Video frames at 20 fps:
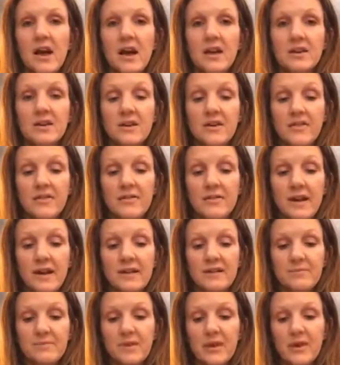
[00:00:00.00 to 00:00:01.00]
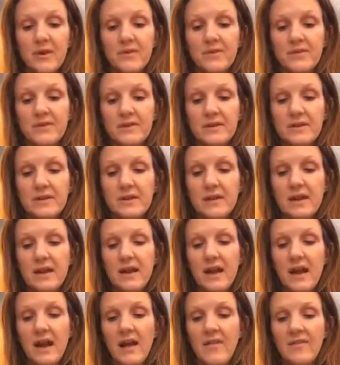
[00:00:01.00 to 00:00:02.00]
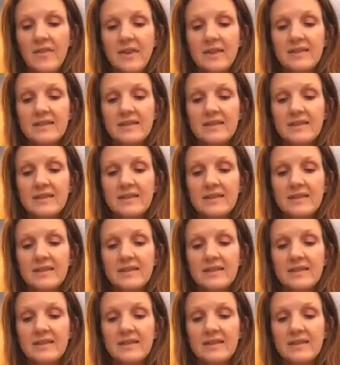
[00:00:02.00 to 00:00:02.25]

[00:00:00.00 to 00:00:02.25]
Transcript: Another explosion, and the